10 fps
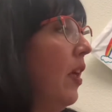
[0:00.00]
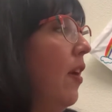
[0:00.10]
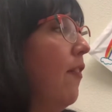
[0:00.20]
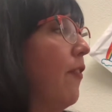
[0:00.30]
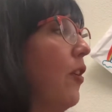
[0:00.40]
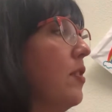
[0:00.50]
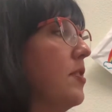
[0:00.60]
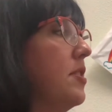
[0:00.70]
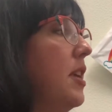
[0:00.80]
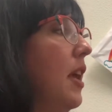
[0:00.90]

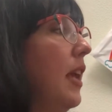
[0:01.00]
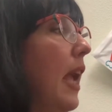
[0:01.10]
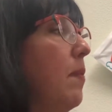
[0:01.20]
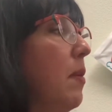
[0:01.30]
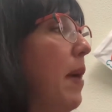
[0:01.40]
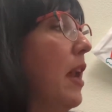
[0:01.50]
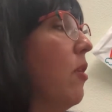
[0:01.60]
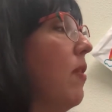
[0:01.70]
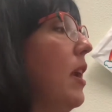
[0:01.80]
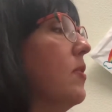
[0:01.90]
First came the
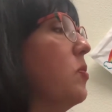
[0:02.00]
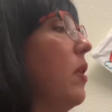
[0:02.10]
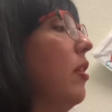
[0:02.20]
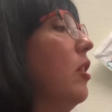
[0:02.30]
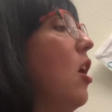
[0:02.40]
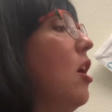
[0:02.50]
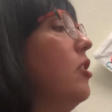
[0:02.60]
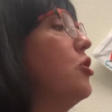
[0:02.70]
banderillas with long,